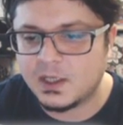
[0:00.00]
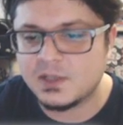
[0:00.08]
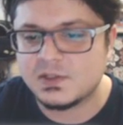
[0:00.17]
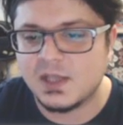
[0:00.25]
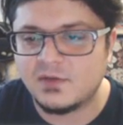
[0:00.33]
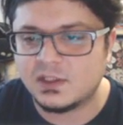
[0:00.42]
The
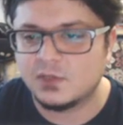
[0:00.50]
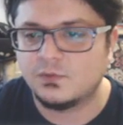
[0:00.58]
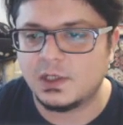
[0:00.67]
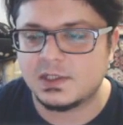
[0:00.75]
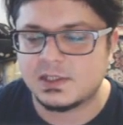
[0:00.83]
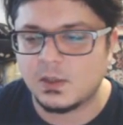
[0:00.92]

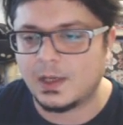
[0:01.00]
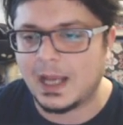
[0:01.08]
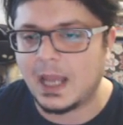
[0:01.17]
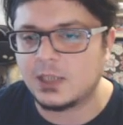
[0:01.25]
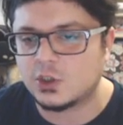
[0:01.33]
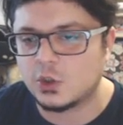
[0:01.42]
conservative one is the
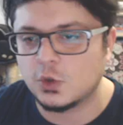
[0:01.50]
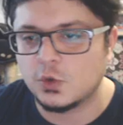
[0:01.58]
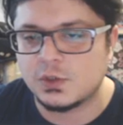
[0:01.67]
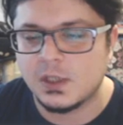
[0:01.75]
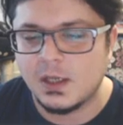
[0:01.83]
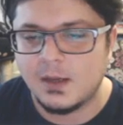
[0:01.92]
one I
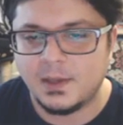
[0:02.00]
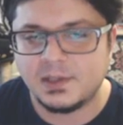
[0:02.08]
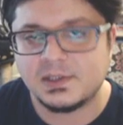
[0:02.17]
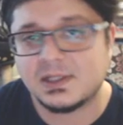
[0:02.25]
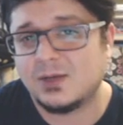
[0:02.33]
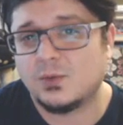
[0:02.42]
choose.
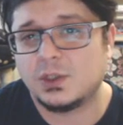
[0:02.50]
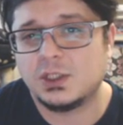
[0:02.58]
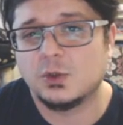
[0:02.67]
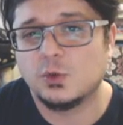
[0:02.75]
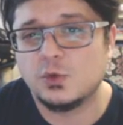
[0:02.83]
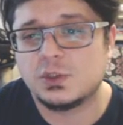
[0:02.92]
Basically,
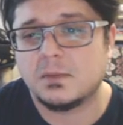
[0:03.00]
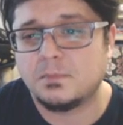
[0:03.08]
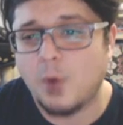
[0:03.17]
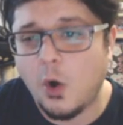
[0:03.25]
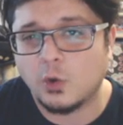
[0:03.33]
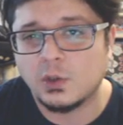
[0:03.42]
when you lose
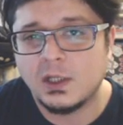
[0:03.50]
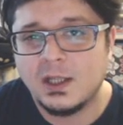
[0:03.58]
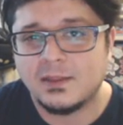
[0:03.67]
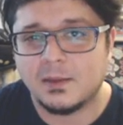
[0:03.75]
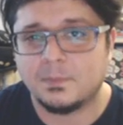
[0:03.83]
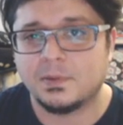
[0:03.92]
the ball,
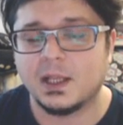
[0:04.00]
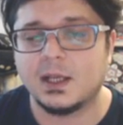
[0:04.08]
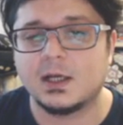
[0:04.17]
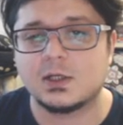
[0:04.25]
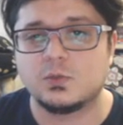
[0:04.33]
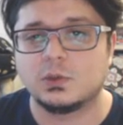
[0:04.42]
the
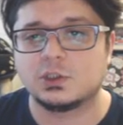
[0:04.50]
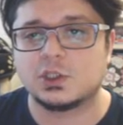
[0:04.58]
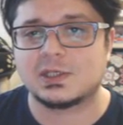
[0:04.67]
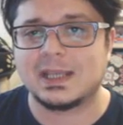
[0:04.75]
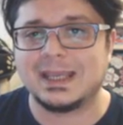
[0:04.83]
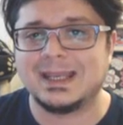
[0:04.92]
players will
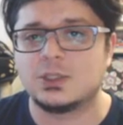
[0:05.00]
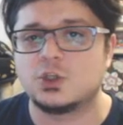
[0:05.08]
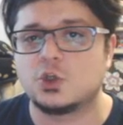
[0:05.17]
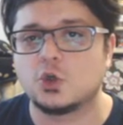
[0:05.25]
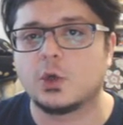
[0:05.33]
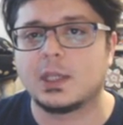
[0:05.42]
just kind
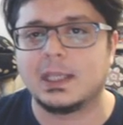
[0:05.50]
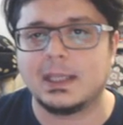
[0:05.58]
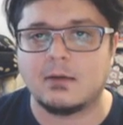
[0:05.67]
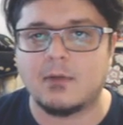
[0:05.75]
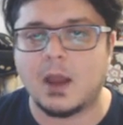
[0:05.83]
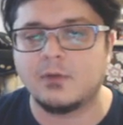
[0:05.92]
of
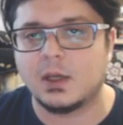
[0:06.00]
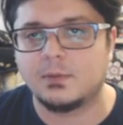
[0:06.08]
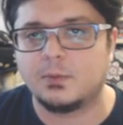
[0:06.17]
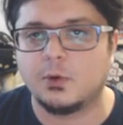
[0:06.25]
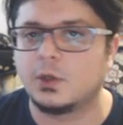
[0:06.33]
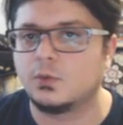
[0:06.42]
jockey around
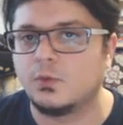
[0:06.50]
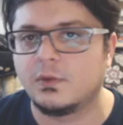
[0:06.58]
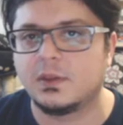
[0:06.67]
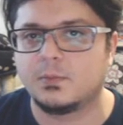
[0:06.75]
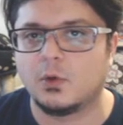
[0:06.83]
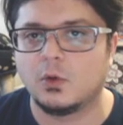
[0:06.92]
the opponent
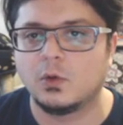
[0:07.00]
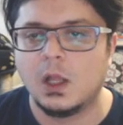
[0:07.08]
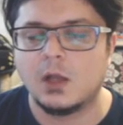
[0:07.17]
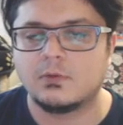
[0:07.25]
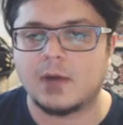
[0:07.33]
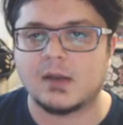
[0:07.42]
with the ball
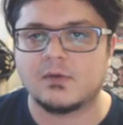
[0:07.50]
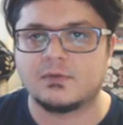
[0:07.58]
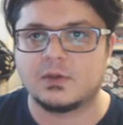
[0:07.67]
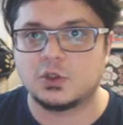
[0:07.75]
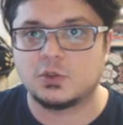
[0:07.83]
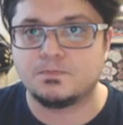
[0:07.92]

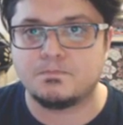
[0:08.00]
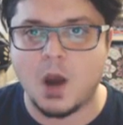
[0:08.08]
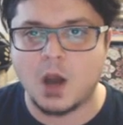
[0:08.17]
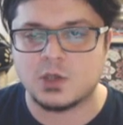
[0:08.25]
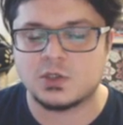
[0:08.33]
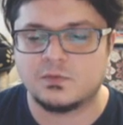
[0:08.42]
rather than
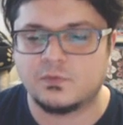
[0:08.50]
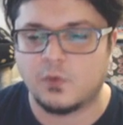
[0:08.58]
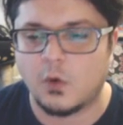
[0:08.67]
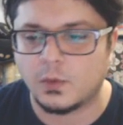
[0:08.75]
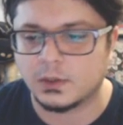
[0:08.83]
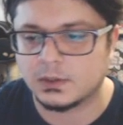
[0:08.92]
barging
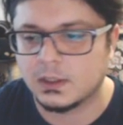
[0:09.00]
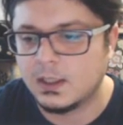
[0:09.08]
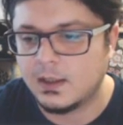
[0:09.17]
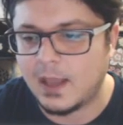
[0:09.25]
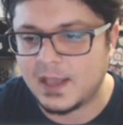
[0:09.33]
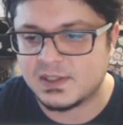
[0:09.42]
forward.
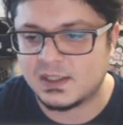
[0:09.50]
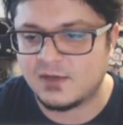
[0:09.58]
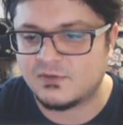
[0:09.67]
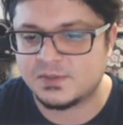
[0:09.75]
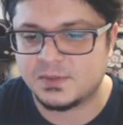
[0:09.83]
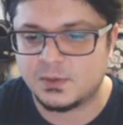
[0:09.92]
That's the
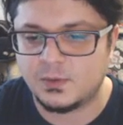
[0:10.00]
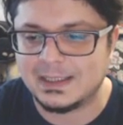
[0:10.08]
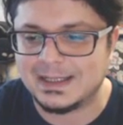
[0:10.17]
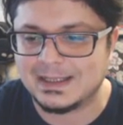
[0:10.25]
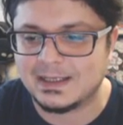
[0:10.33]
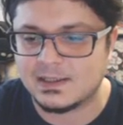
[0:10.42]
difference
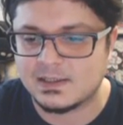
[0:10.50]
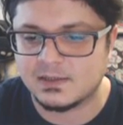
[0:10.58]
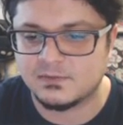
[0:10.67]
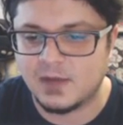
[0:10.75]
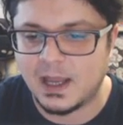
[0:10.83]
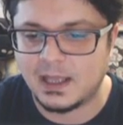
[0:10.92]
between
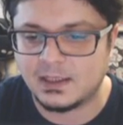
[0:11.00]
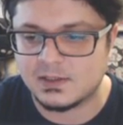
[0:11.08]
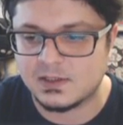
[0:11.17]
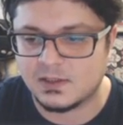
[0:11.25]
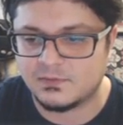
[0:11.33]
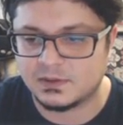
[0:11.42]
aggressive and
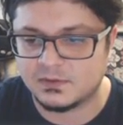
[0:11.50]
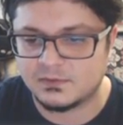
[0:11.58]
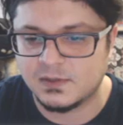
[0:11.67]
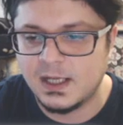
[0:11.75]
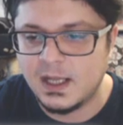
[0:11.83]
conservative.